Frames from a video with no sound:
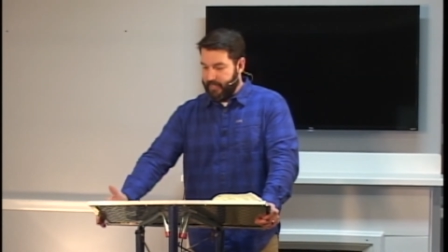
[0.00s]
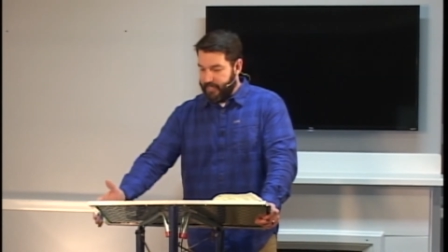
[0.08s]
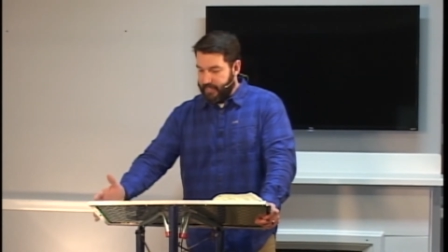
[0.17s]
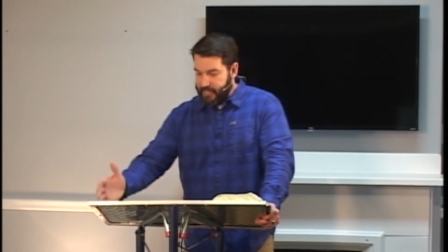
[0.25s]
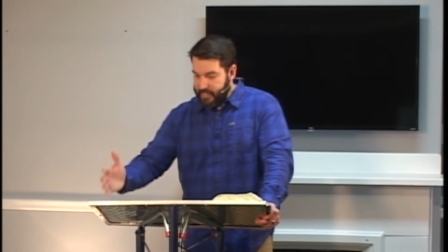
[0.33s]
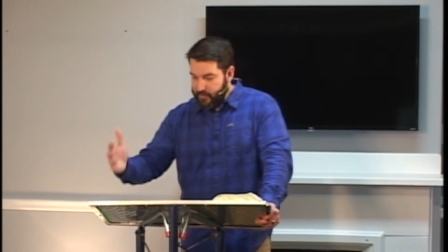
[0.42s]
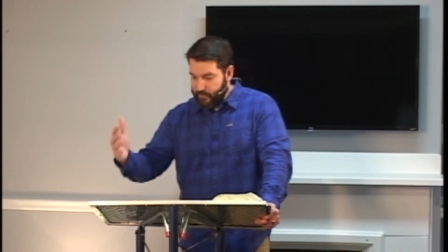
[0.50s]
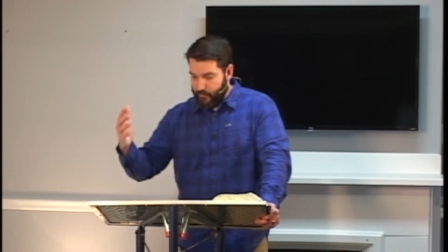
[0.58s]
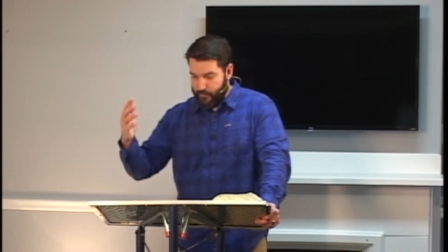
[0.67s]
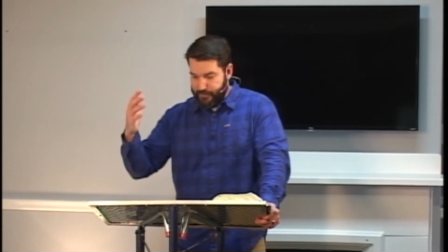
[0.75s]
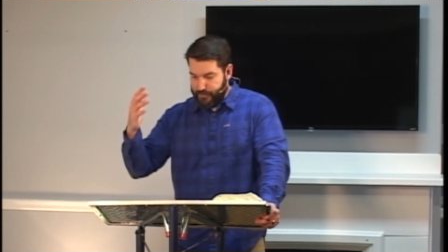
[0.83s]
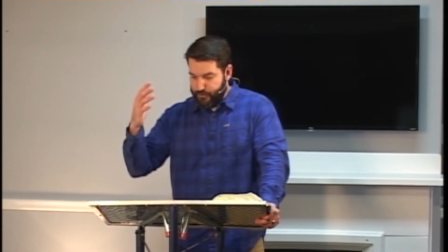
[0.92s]
he
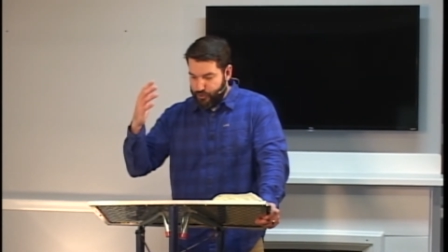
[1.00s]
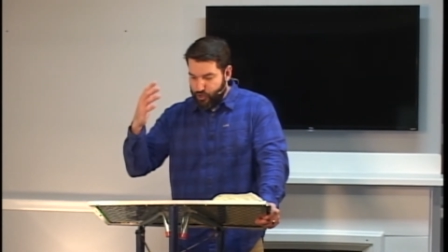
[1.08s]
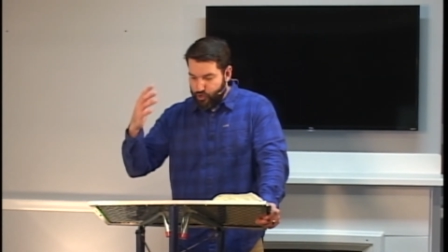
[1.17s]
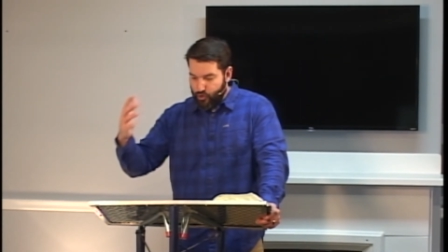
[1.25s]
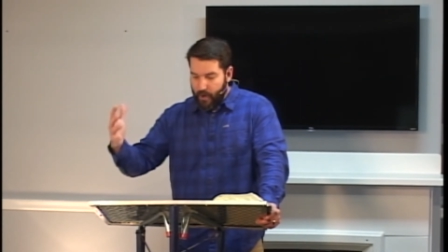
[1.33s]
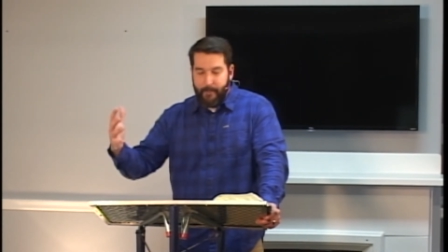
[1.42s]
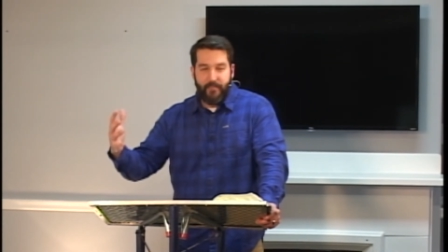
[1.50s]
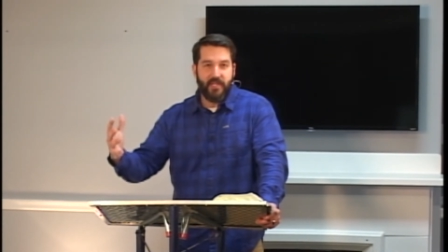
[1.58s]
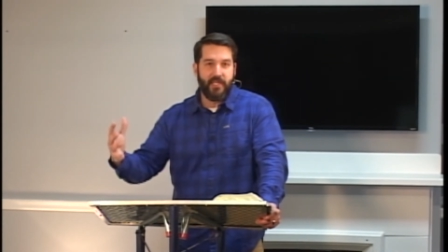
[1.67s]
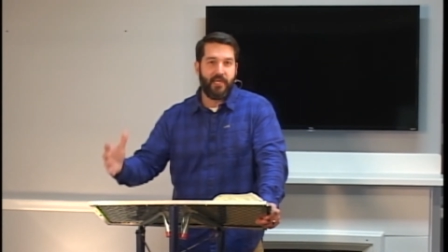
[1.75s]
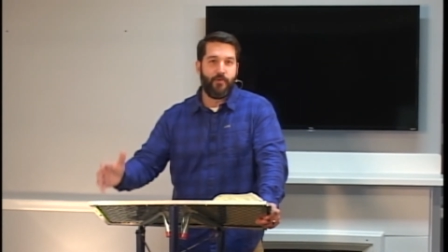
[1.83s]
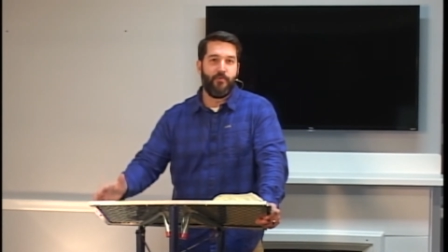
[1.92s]
was
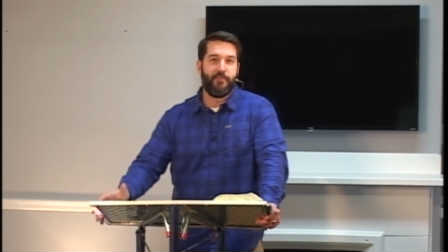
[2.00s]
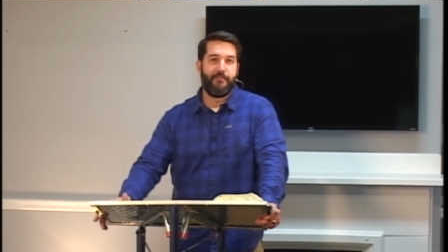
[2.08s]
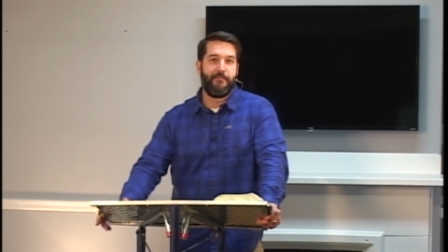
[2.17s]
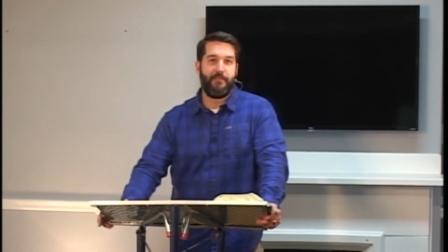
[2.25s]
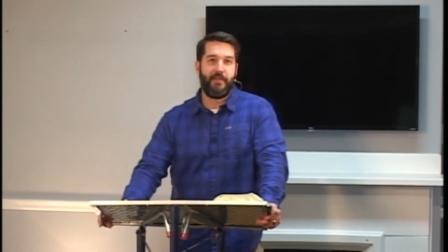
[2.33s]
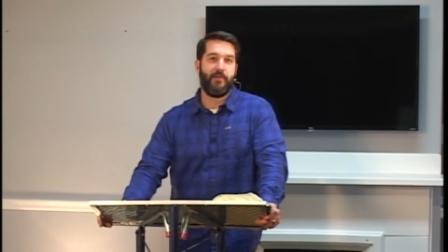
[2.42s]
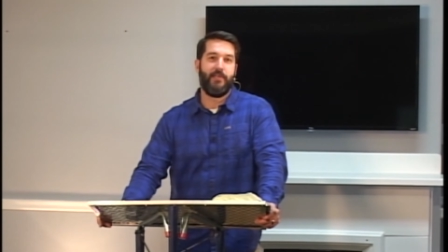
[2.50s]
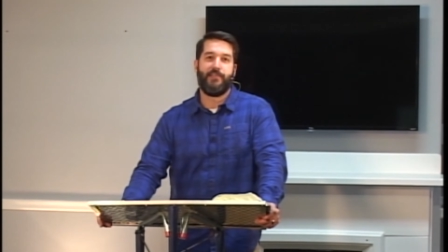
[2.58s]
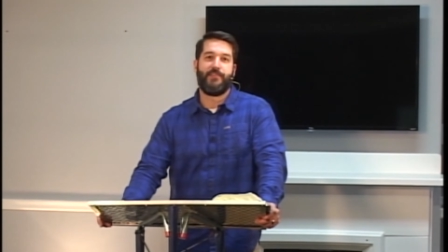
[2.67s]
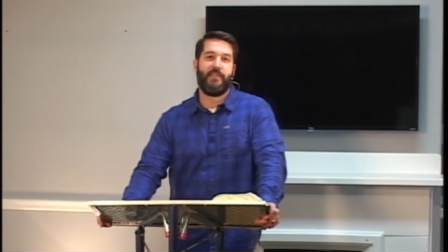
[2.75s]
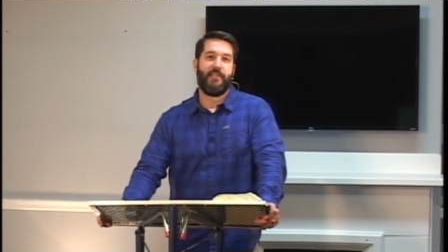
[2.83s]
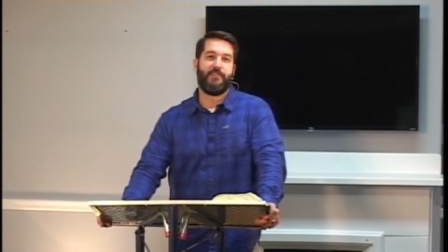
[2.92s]
trembling with fear, it
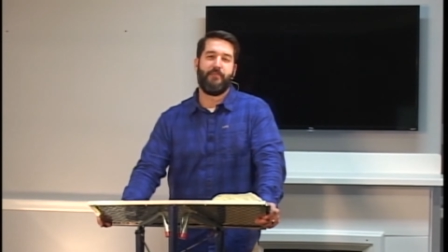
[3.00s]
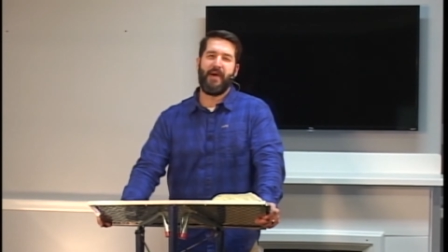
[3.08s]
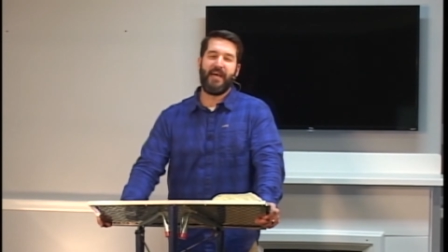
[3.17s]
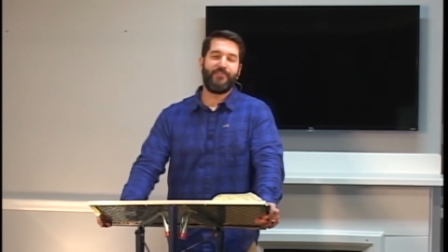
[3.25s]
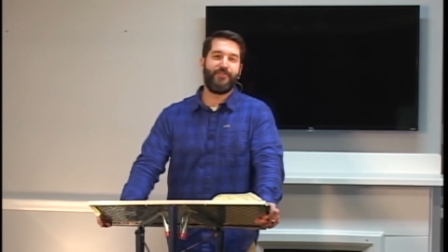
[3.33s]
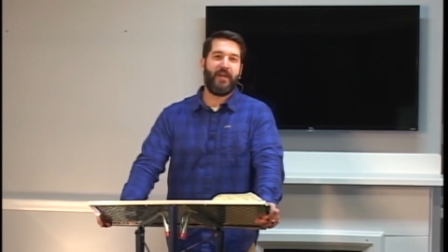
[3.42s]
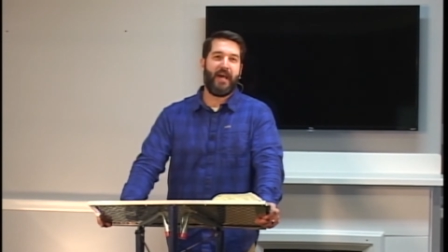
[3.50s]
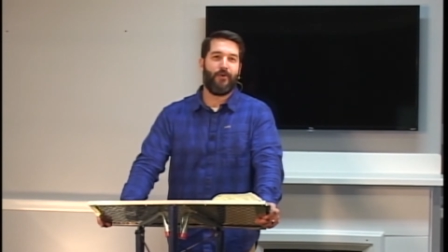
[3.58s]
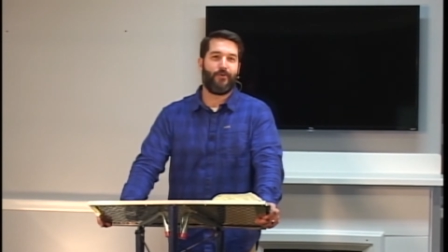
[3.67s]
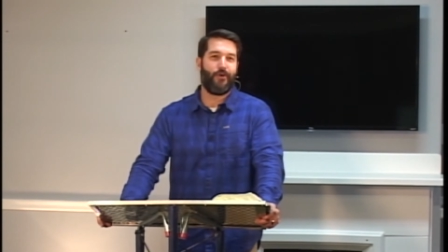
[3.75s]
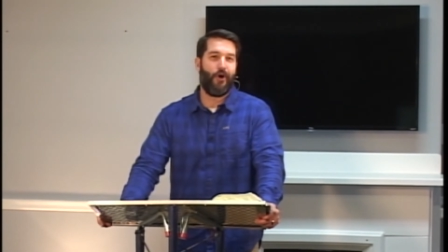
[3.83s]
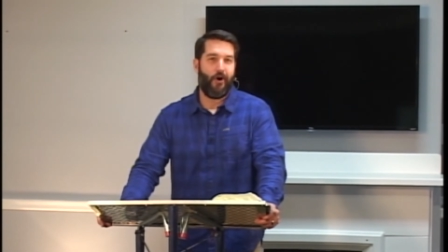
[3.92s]
says. Imagine
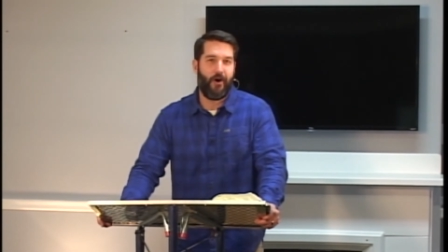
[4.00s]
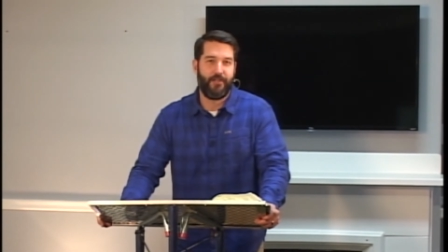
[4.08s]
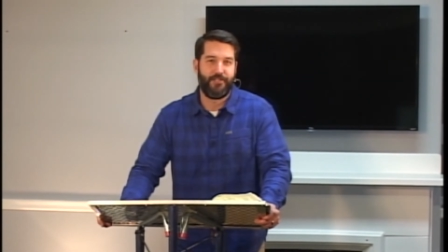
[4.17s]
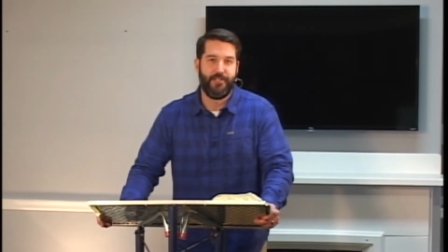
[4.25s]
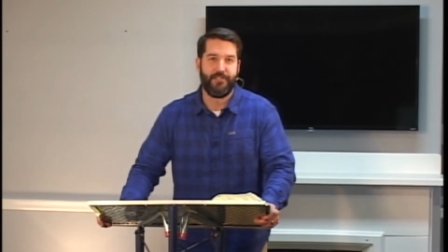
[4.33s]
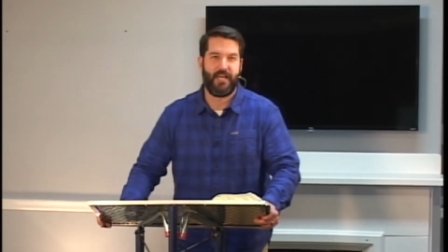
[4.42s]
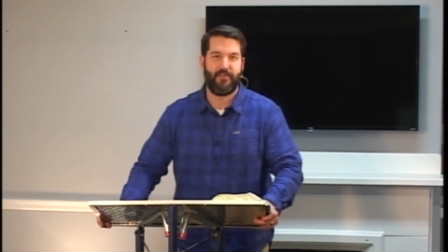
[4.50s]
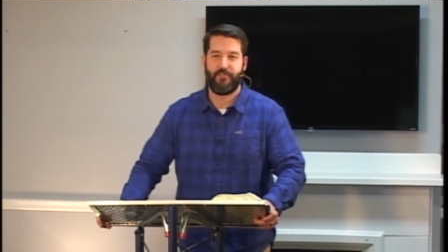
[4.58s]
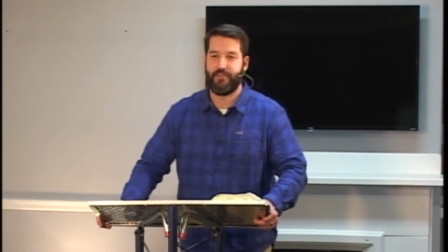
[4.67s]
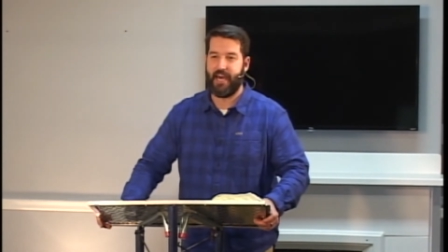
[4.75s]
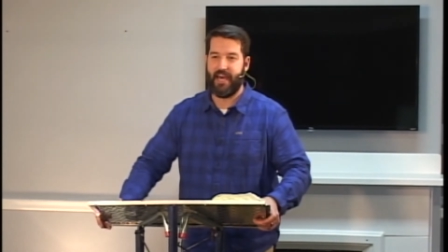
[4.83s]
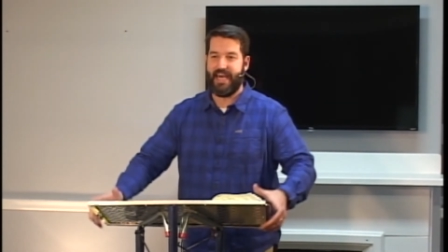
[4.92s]
how cautious,
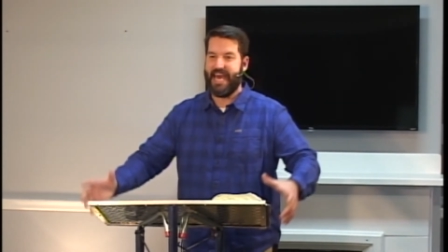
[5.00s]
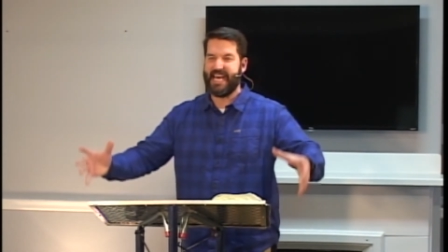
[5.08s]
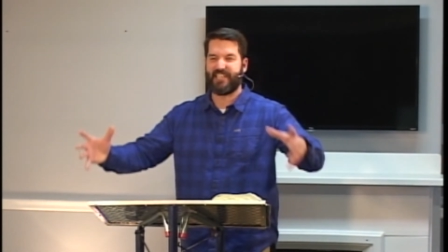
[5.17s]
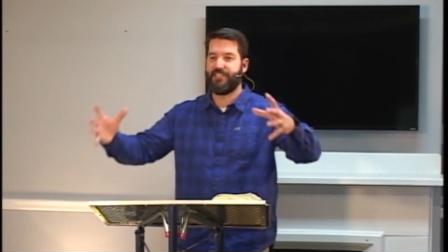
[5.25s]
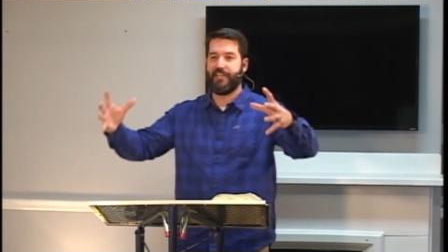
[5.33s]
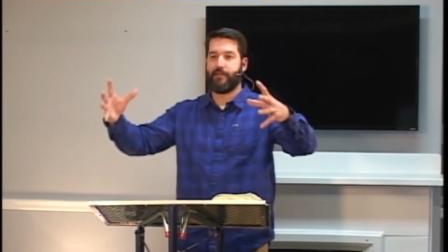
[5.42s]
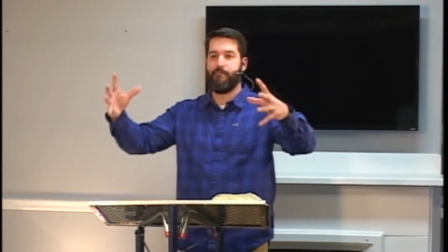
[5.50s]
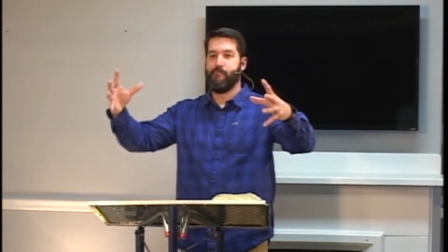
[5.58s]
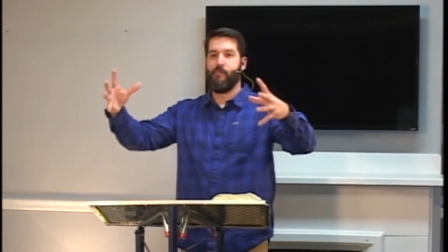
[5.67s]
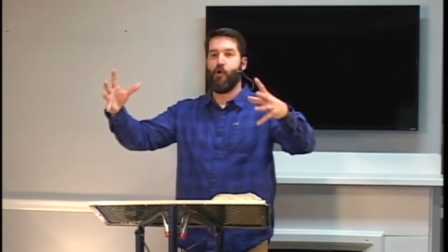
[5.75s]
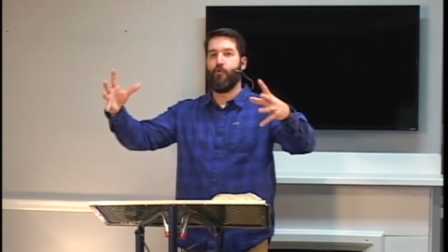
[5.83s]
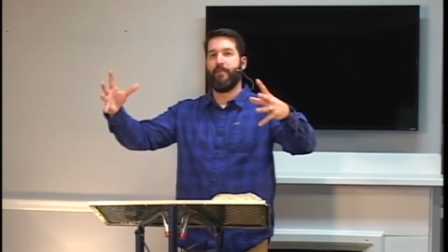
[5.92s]
after that hectic
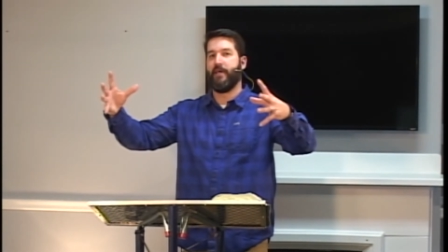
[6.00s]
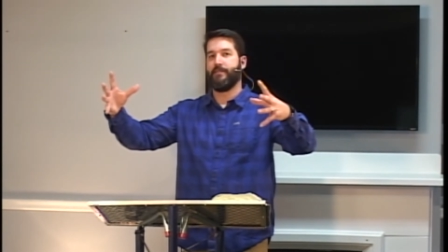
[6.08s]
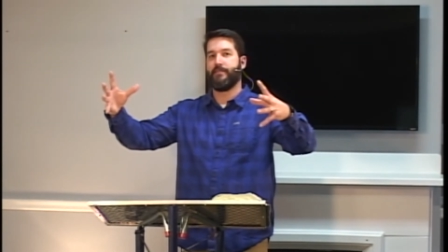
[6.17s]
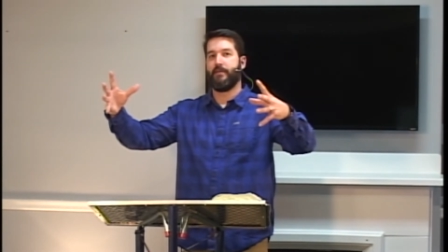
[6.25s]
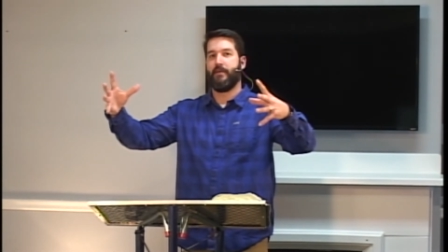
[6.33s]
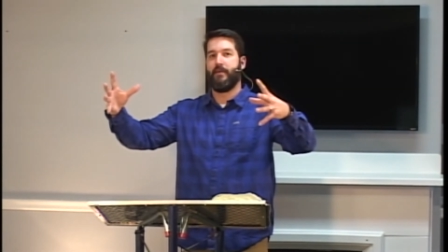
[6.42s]
moment,